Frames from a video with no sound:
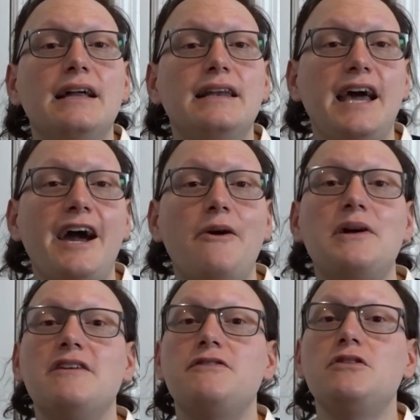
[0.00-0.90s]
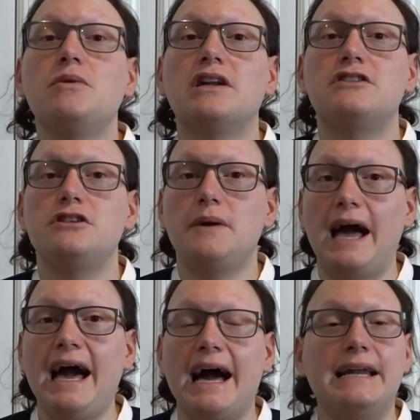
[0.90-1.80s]
Now, if you wanted to
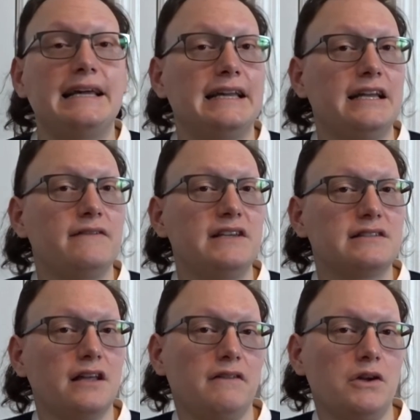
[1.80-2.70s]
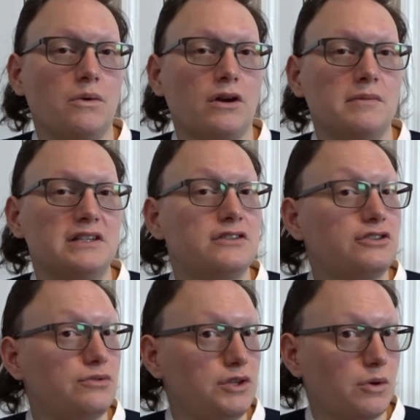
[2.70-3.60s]
add any of these lovely ornaments
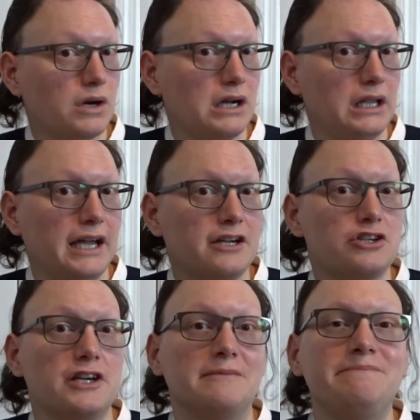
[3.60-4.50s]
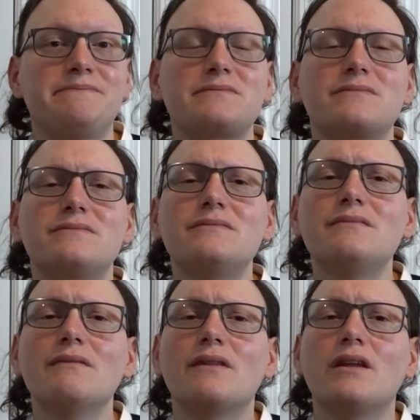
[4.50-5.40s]
to your collection,
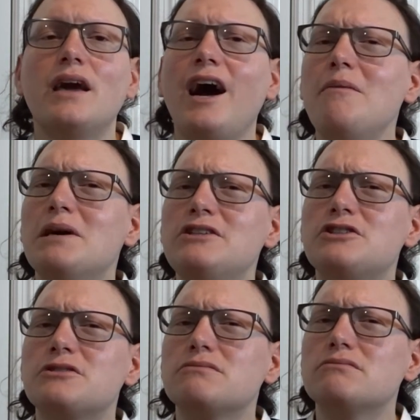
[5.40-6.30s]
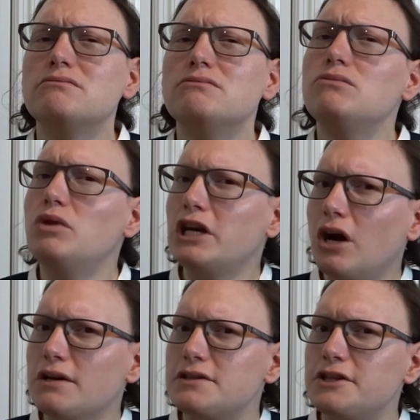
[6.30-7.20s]
how much would it
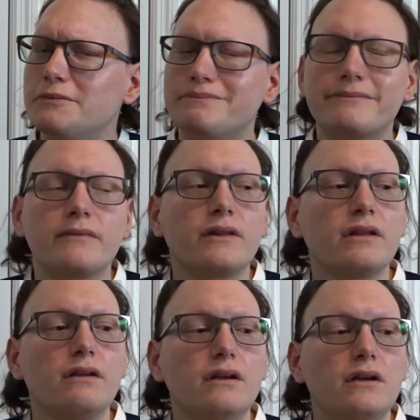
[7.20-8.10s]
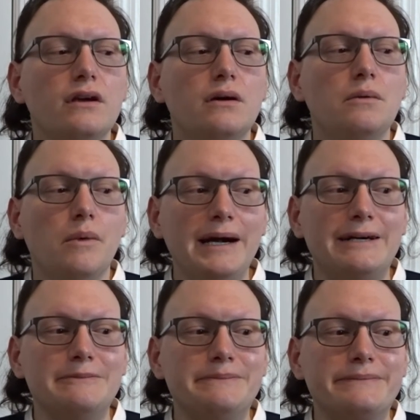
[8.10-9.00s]
cost you?
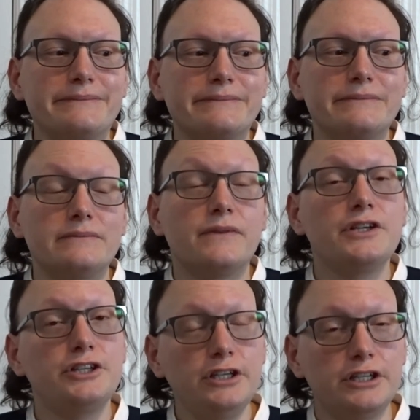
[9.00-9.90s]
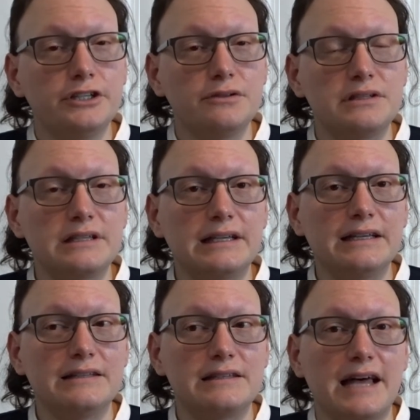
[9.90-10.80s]
Well, the good news
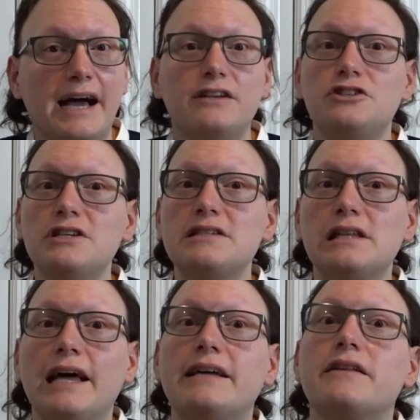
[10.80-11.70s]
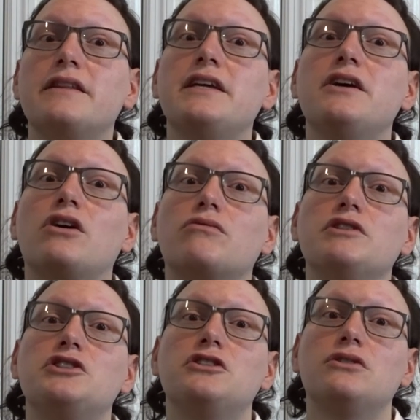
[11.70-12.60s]
is that just like the
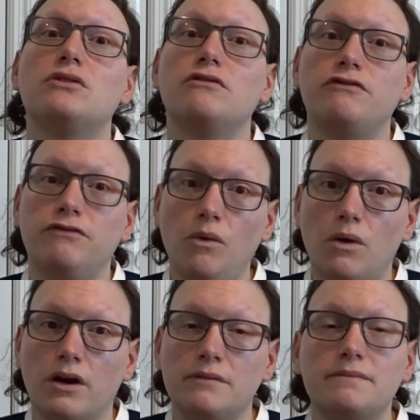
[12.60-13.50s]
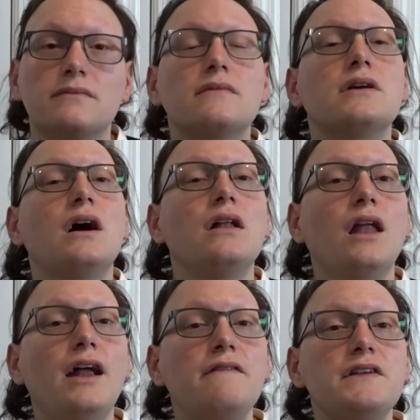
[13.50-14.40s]
original four, a
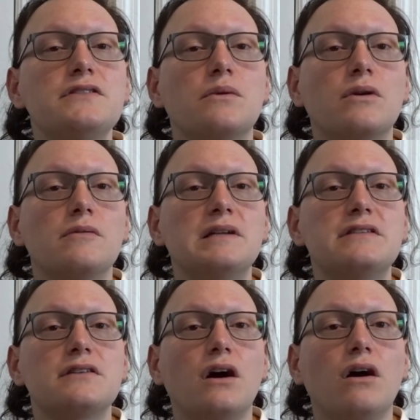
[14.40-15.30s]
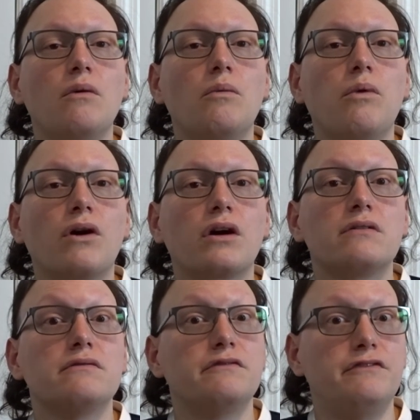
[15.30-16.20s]
lot of these ornaments
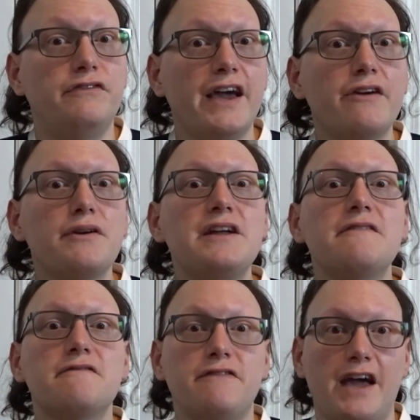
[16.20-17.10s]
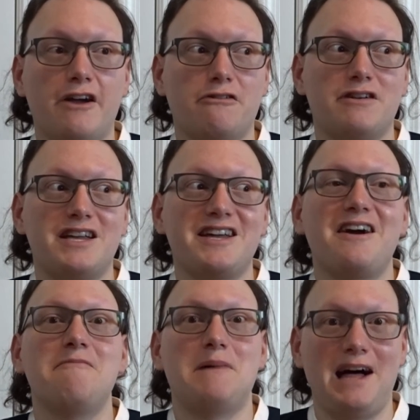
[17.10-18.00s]
were very, very
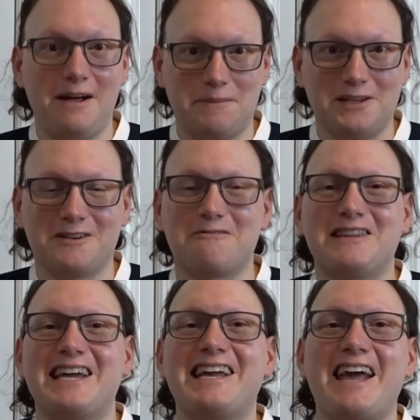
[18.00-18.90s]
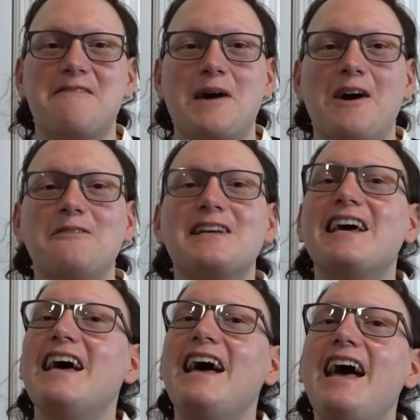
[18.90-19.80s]
popular when they came out
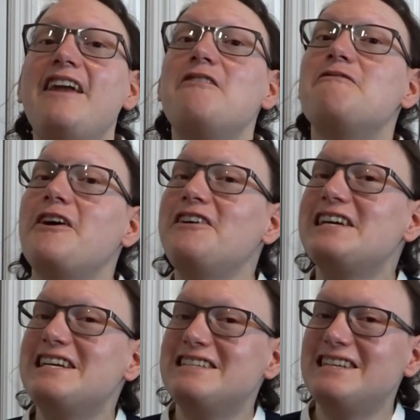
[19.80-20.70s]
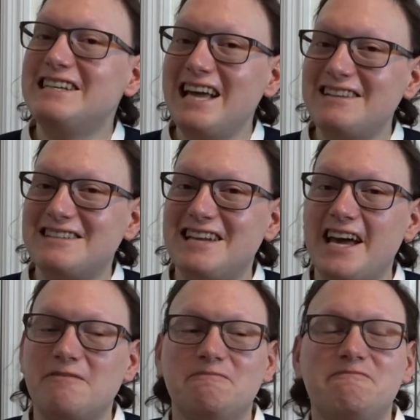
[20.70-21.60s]
and are very easy to get today.